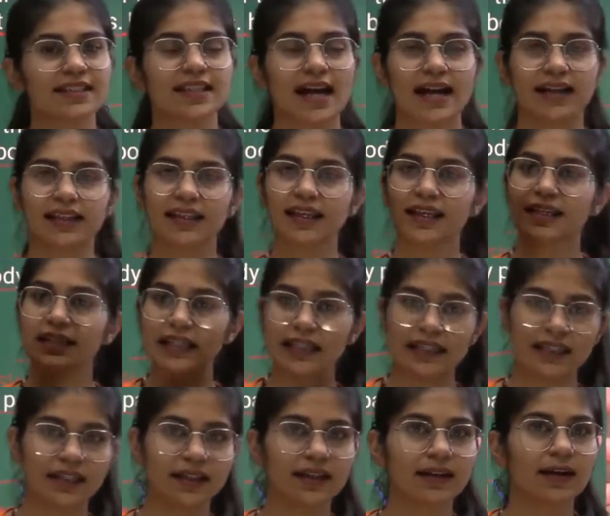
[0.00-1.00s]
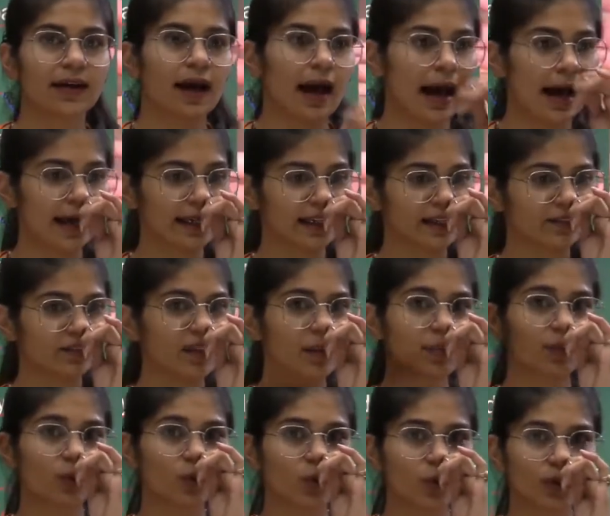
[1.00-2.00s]
that they need. I give
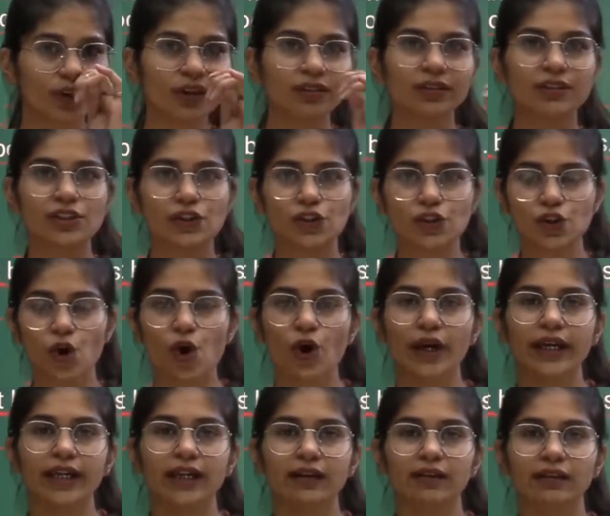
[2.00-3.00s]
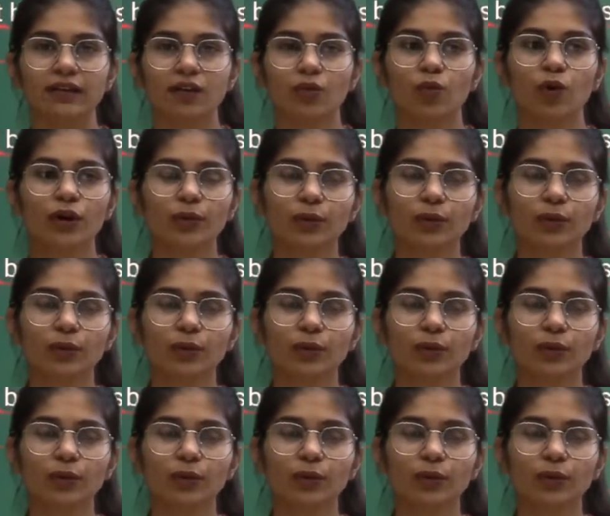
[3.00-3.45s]
them good soil. What